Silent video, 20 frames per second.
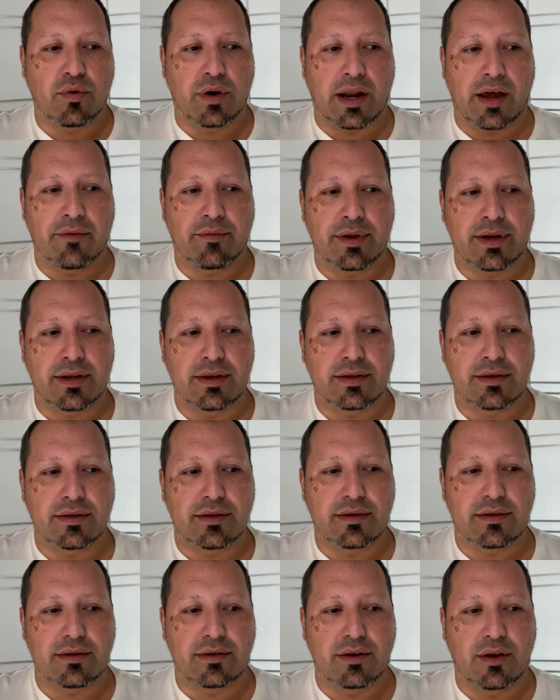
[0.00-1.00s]
what I've been
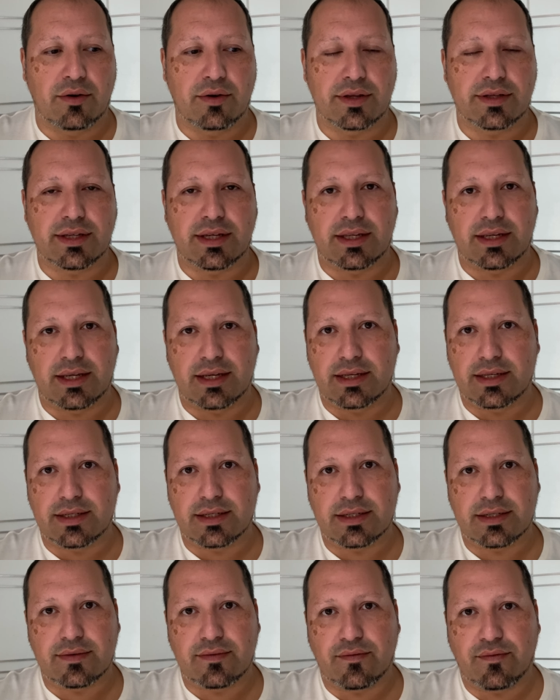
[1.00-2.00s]
noticing
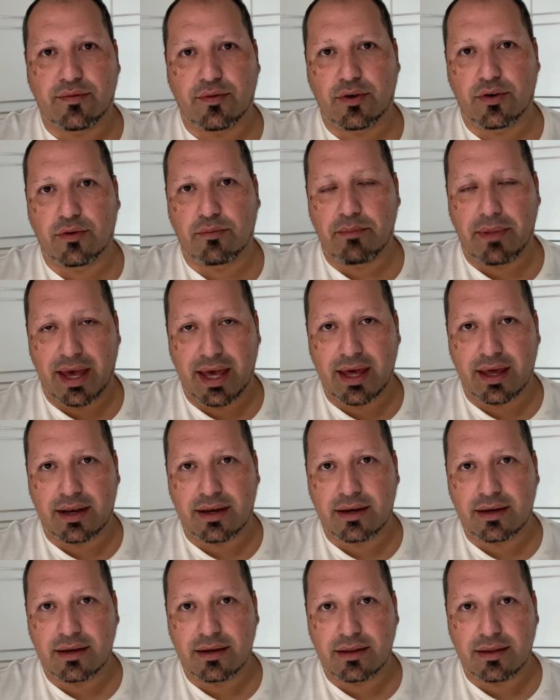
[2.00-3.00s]
is for
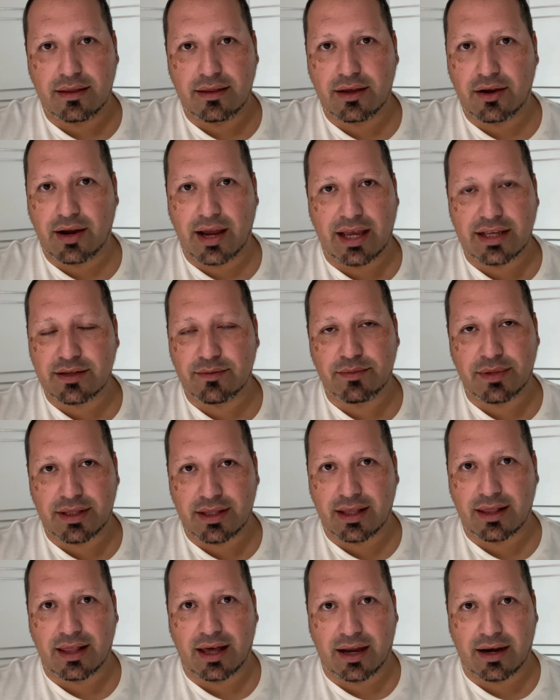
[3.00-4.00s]
men, there hasn't been
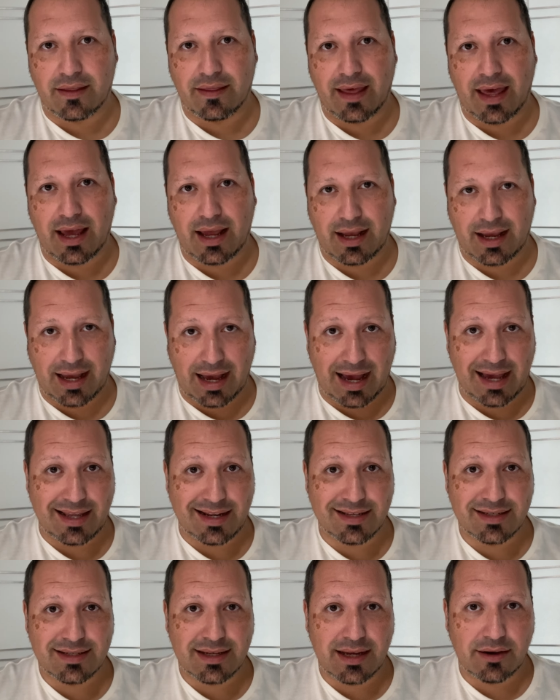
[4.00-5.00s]
a lot of that
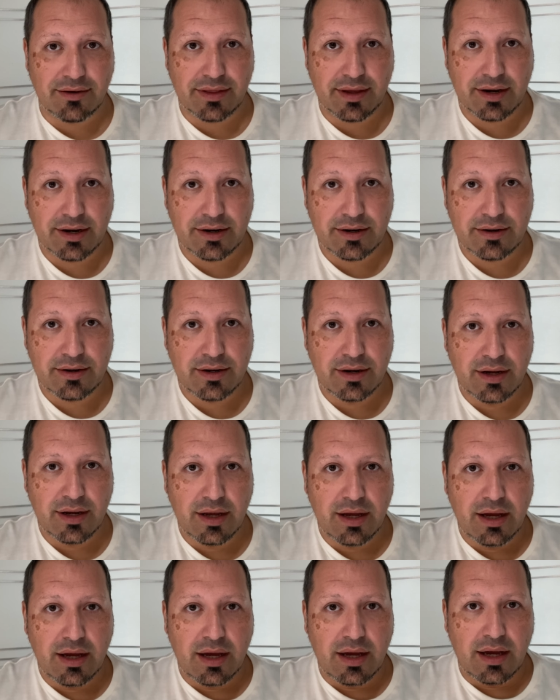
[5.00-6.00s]
guidance out there.
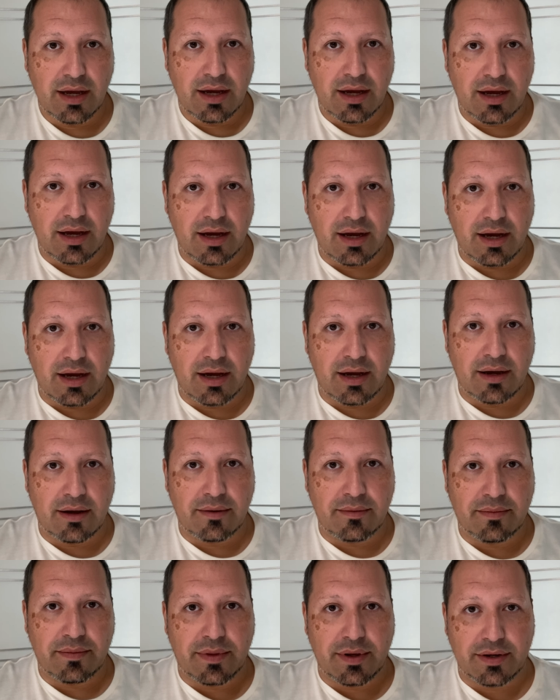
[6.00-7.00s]

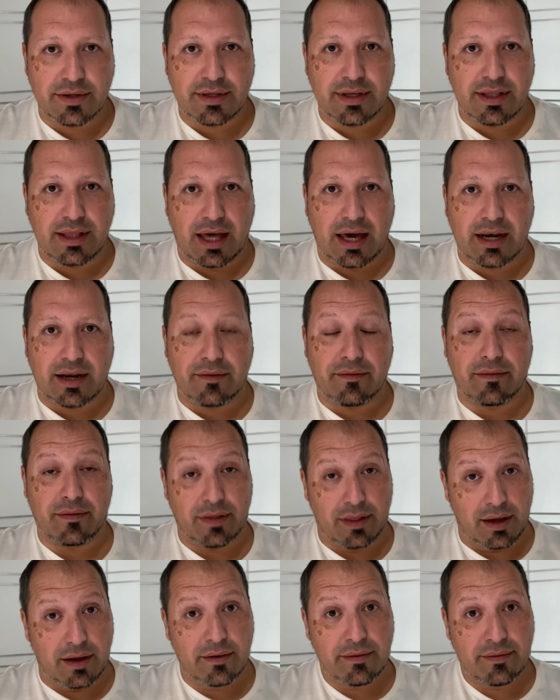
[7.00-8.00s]
Um, there's a lot of
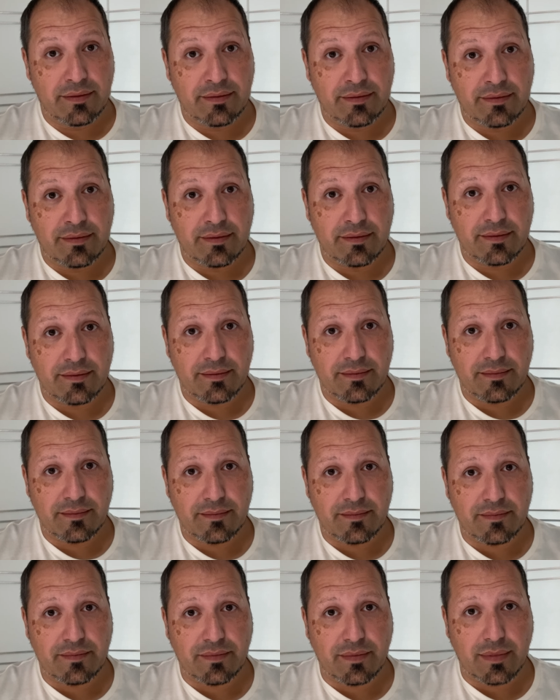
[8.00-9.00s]
fluff.
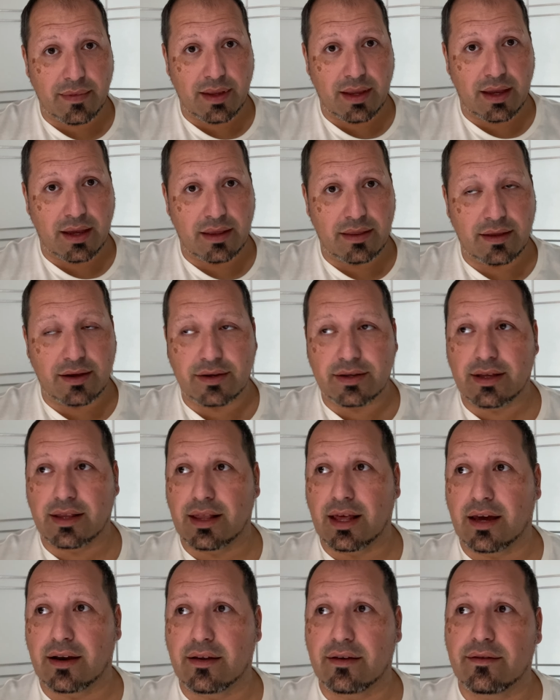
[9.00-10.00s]
There's a
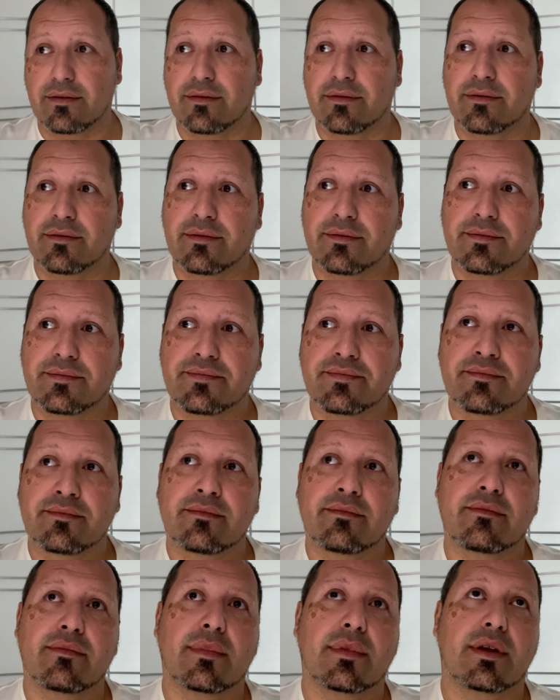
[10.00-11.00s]
lot of,
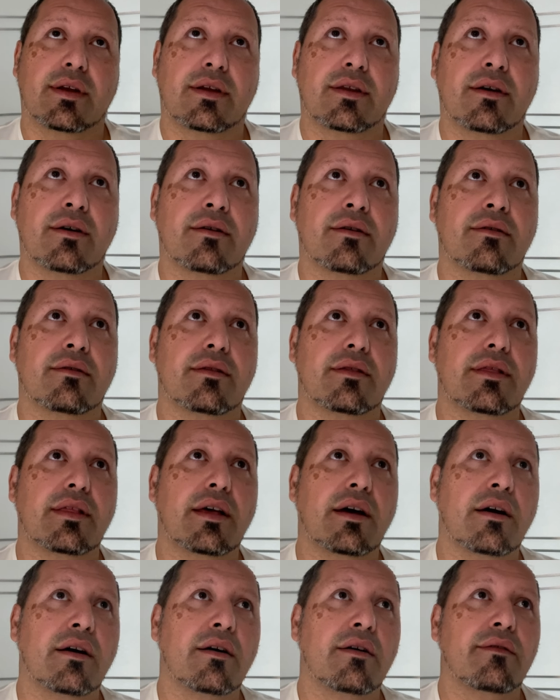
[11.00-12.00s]
you know,
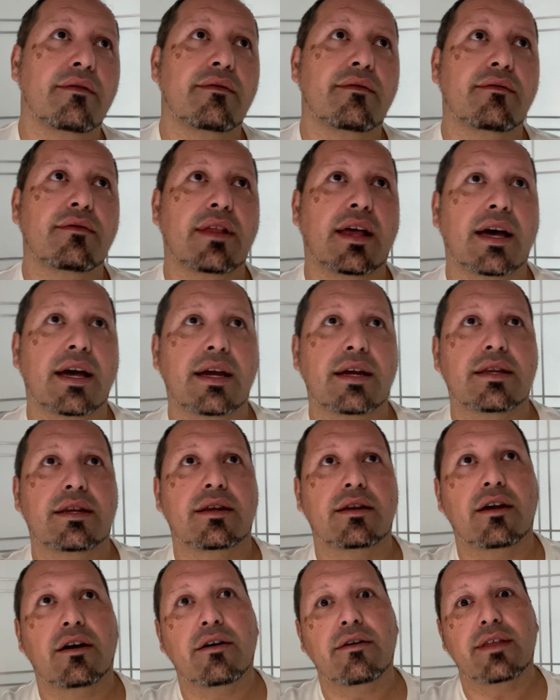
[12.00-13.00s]
love, light,
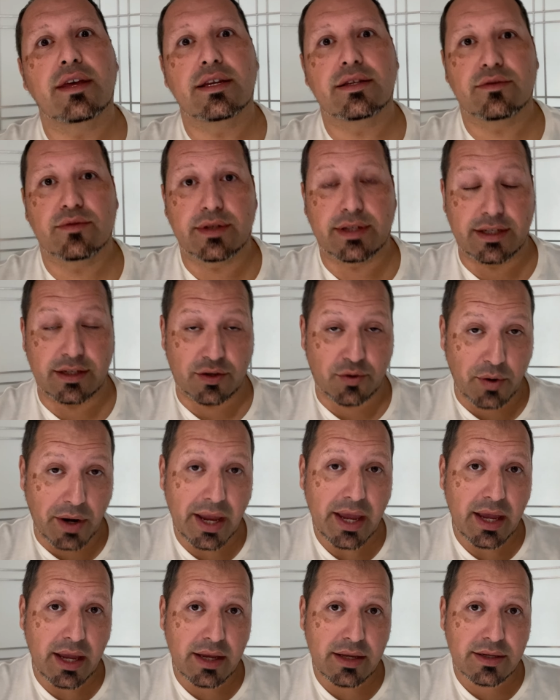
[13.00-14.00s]
and all this, which is
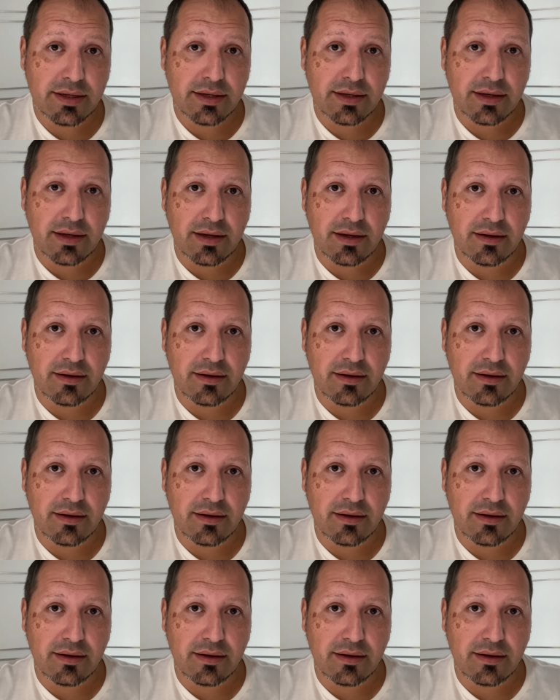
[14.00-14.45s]
great.